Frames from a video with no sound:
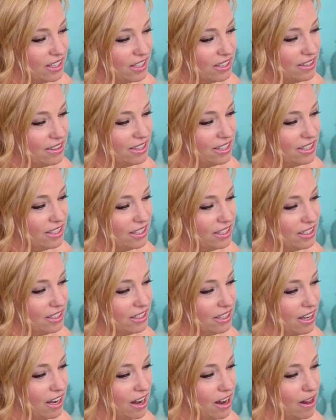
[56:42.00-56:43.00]

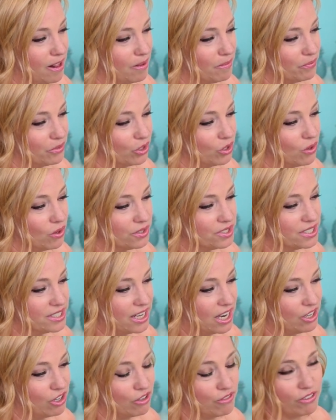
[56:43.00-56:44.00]
the gold
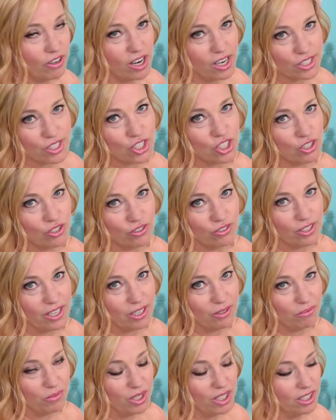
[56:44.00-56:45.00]
standard for us too,
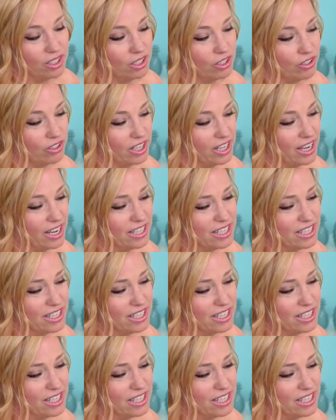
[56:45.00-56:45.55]
and we agree.